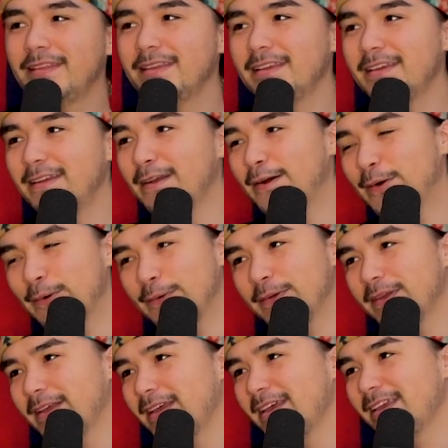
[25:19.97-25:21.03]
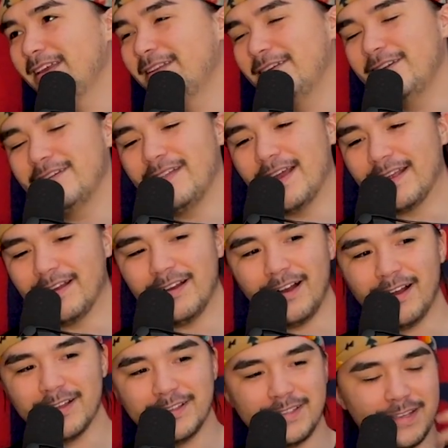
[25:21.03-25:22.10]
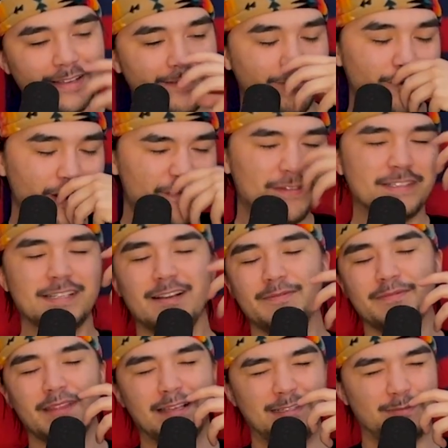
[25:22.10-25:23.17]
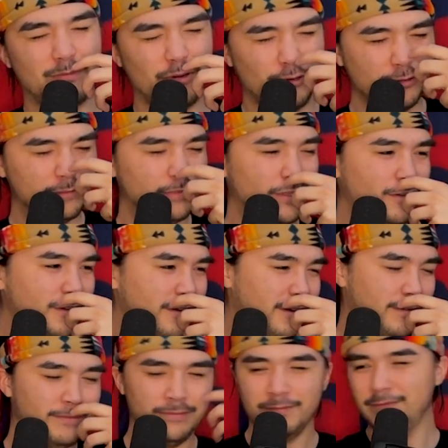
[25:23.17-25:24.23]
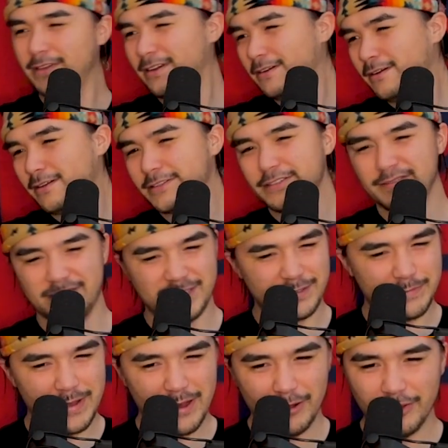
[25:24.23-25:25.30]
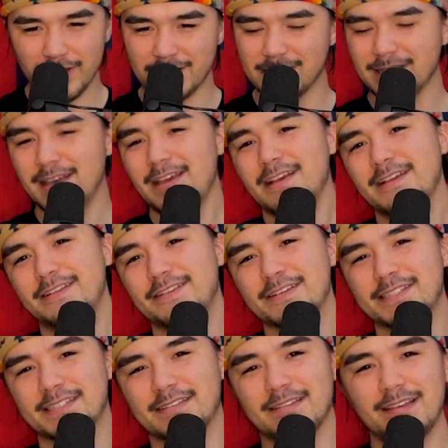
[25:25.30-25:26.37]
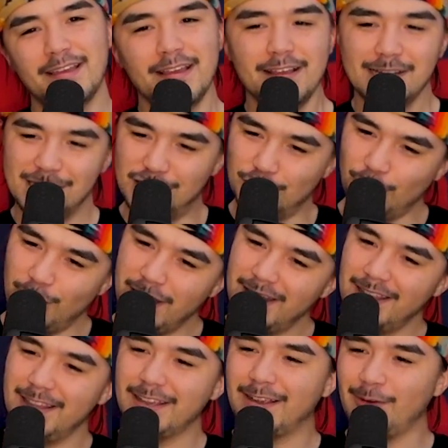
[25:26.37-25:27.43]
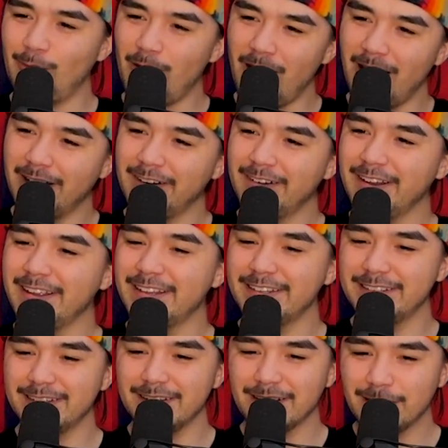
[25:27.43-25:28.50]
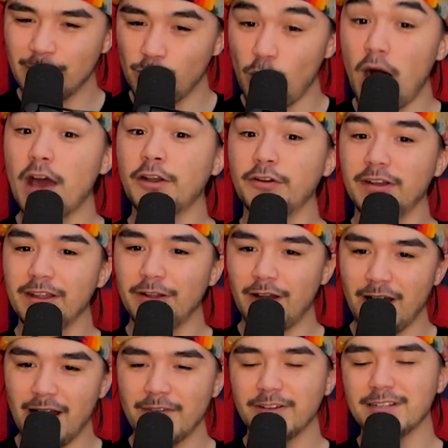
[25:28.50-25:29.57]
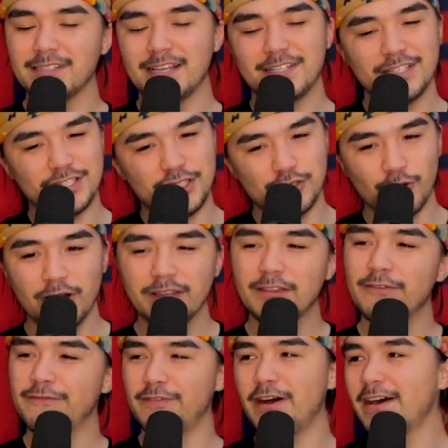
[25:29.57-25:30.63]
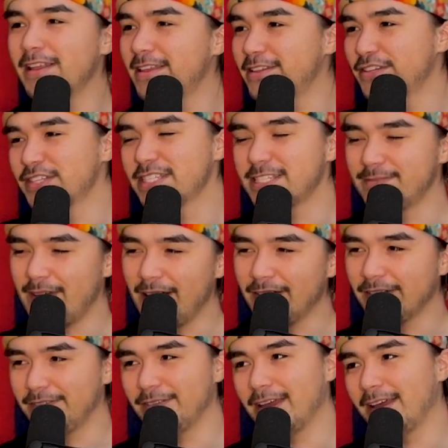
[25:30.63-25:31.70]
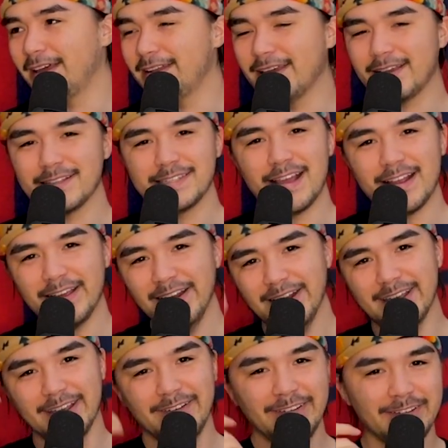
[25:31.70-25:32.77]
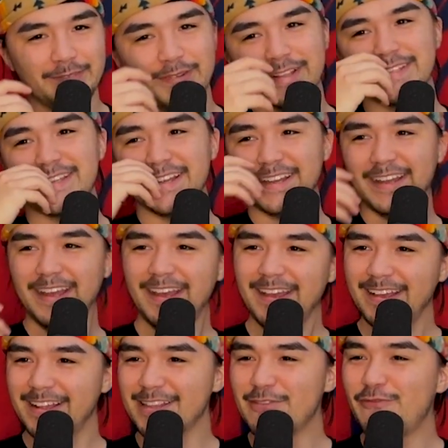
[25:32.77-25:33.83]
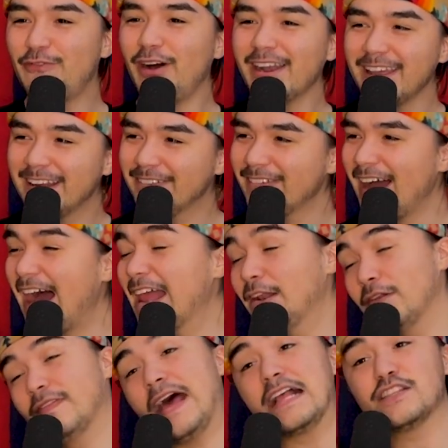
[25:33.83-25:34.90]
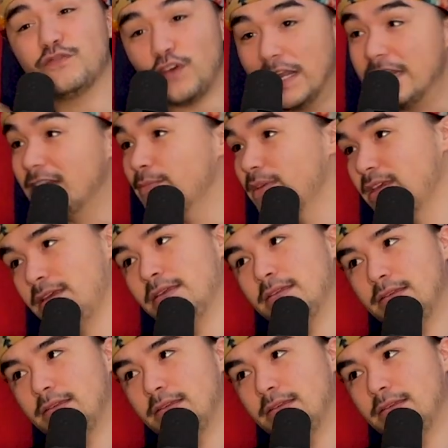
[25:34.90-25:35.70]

You know, you're like, oh, you take a whiff of something like some old milk or, oh, dude, smell this. Just join in the camaraderie or however you say it. Just join the fun and just smell it, man. Like, it's not going to kill you, but it's like, it's funny to me. That's funny to me.